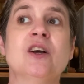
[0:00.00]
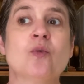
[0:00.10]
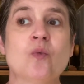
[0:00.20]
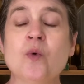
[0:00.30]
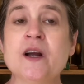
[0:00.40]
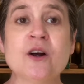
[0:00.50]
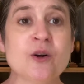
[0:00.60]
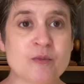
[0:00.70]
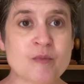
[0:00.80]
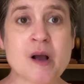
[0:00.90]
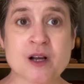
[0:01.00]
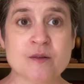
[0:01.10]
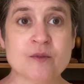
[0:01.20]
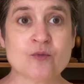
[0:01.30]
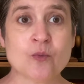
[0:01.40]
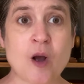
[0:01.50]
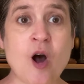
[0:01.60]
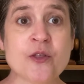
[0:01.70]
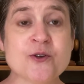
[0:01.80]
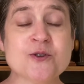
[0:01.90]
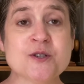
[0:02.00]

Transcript: where authors